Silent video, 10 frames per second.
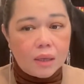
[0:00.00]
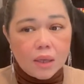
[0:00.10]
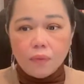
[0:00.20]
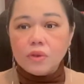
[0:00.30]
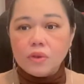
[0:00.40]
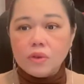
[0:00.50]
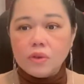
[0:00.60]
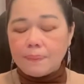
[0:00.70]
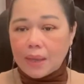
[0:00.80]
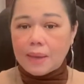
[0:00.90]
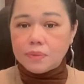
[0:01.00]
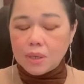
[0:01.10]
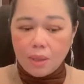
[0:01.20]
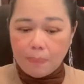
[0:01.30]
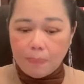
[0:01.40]
Even though sometimes
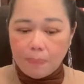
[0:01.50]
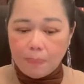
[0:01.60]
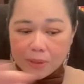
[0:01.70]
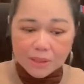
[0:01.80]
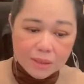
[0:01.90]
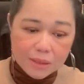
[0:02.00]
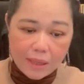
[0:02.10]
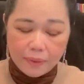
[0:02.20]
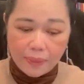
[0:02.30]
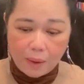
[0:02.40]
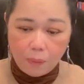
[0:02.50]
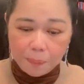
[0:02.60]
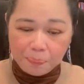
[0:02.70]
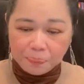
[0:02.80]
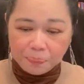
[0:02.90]
in my business
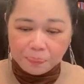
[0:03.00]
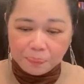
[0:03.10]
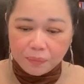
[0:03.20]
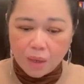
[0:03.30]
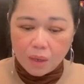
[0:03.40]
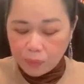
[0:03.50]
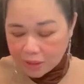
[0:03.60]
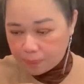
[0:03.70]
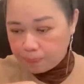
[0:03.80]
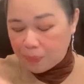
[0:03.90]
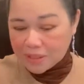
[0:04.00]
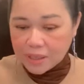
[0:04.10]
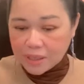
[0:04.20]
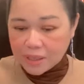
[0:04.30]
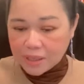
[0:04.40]
network,
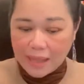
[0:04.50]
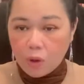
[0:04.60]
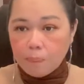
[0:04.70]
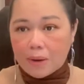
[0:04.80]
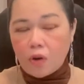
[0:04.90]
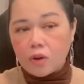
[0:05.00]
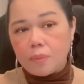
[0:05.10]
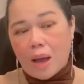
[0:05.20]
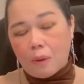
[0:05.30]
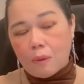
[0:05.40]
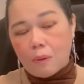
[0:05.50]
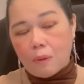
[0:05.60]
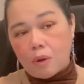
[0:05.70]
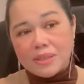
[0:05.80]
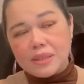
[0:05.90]
but for our
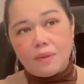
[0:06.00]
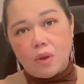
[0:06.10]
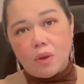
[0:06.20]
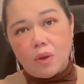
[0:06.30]
business network,